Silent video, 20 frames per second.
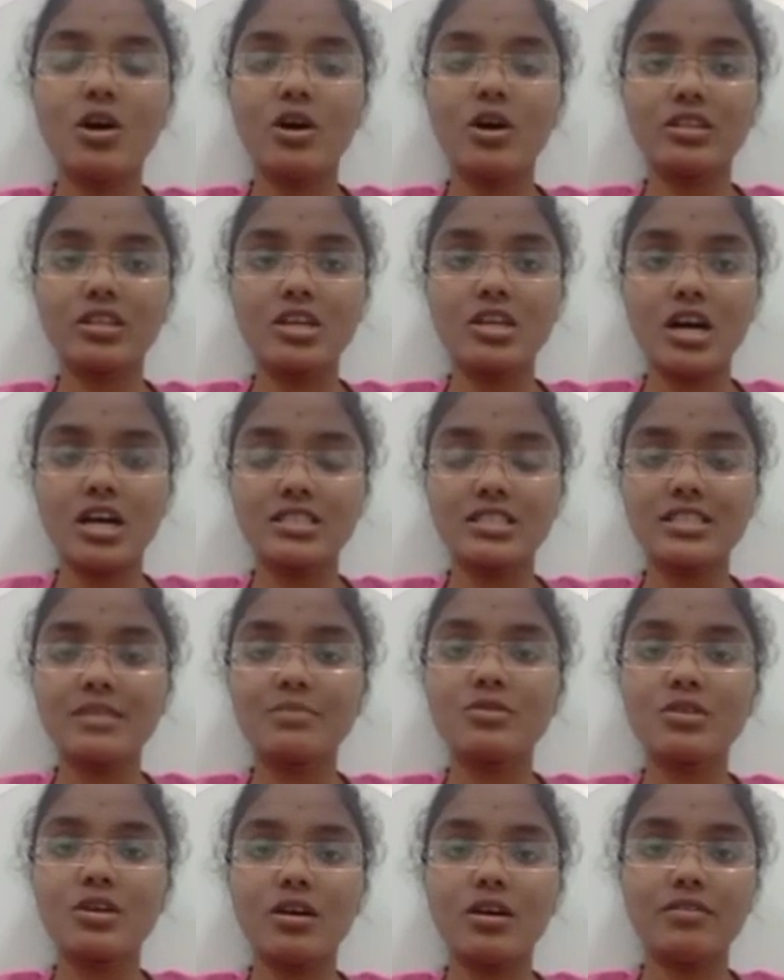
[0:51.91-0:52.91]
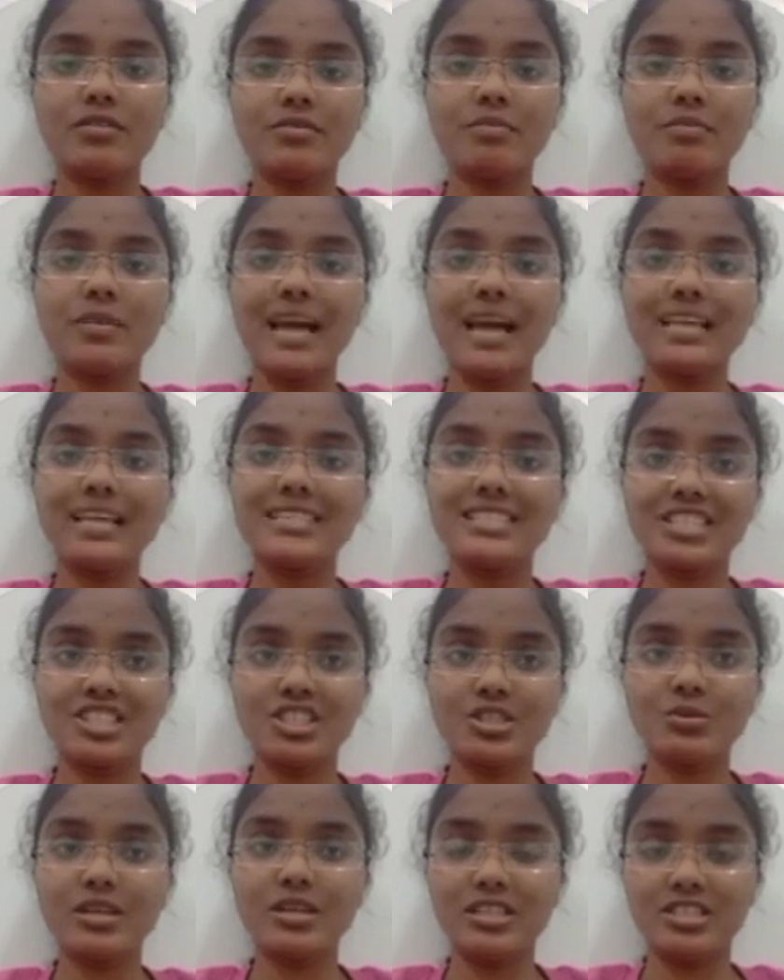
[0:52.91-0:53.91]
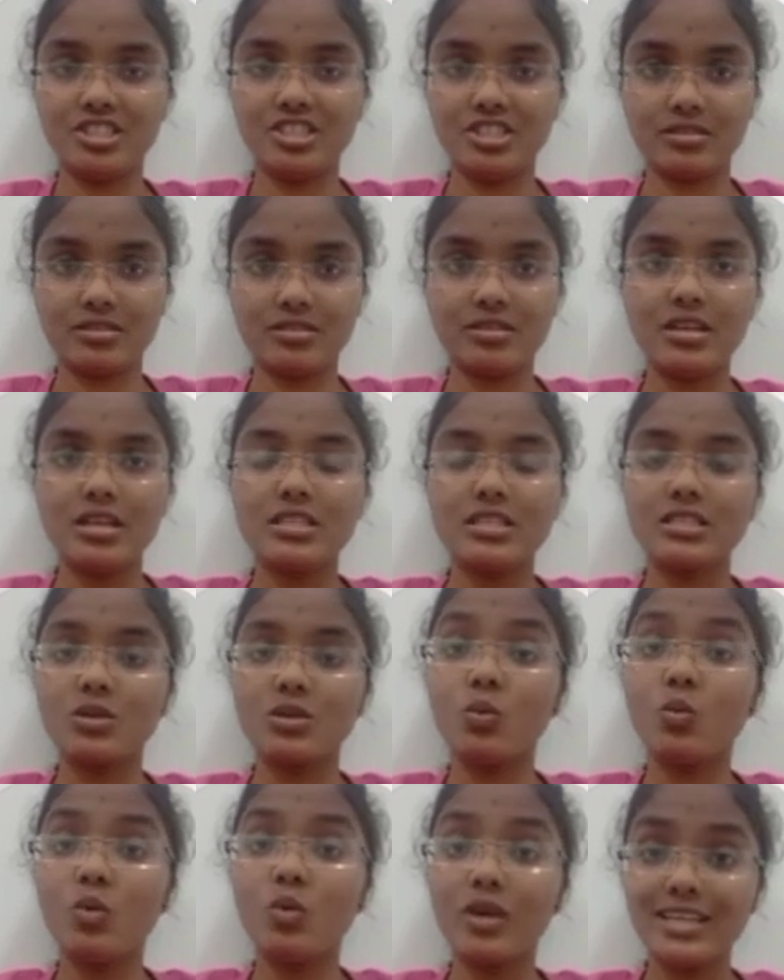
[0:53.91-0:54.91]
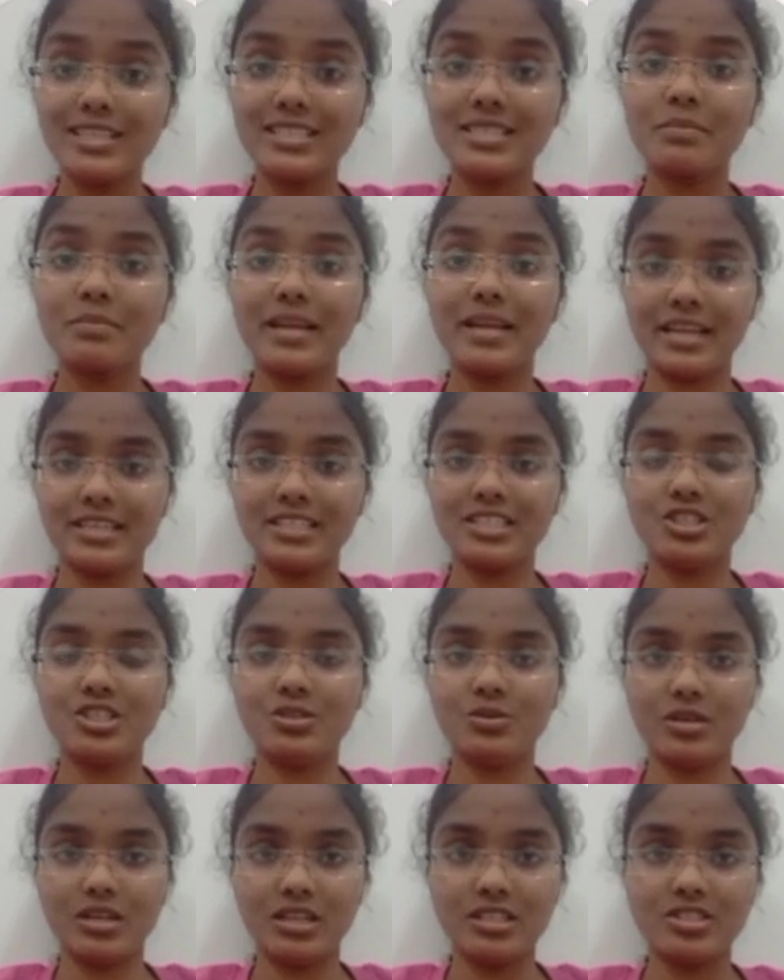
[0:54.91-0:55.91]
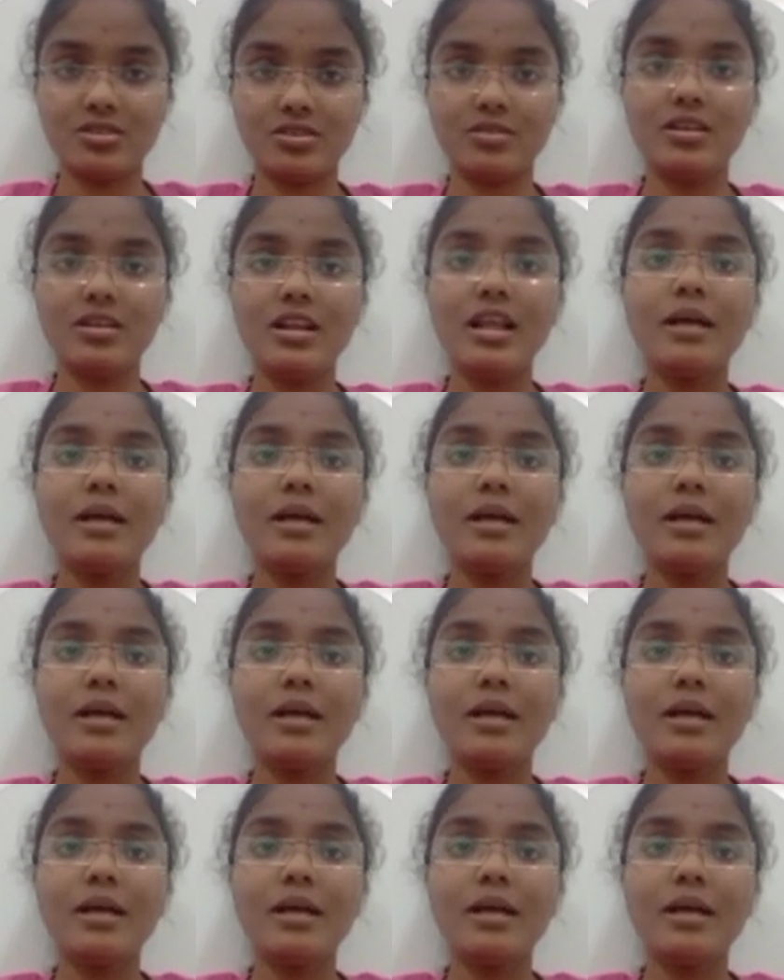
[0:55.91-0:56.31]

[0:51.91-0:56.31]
on the concept of plant tissue culture. So what is a plant tissue culture?